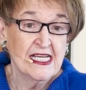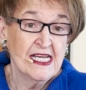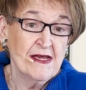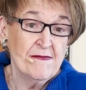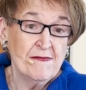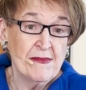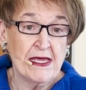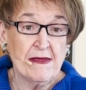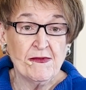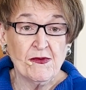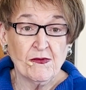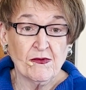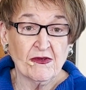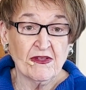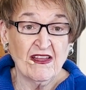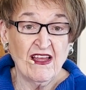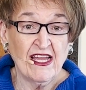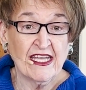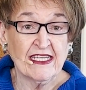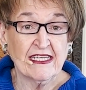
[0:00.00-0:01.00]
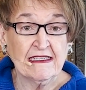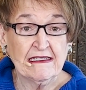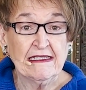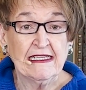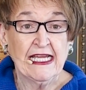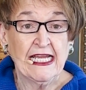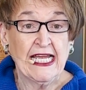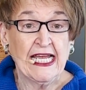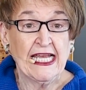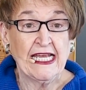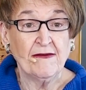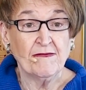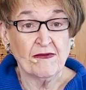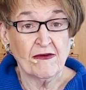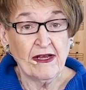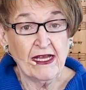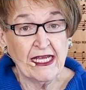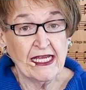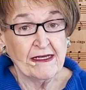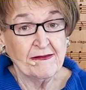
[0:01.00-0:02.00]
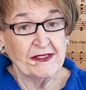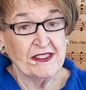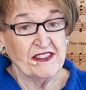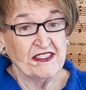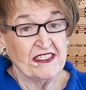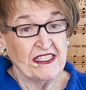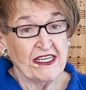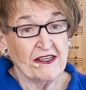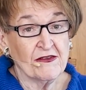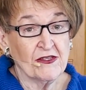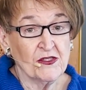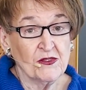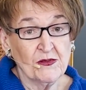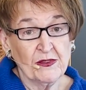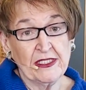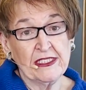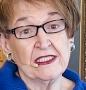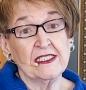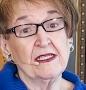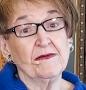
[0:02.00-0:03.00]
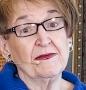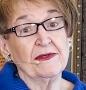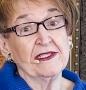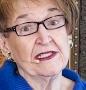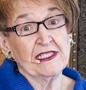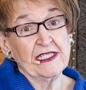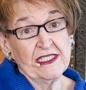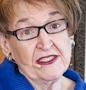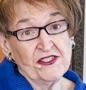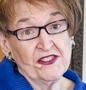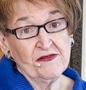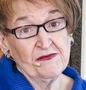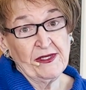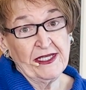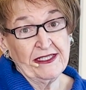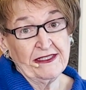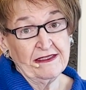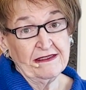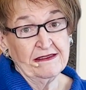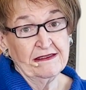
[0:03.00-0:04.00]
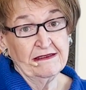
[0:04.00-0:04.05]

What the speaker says: Maybe we're like Abraham and Sarah who ended up with an Ishmael.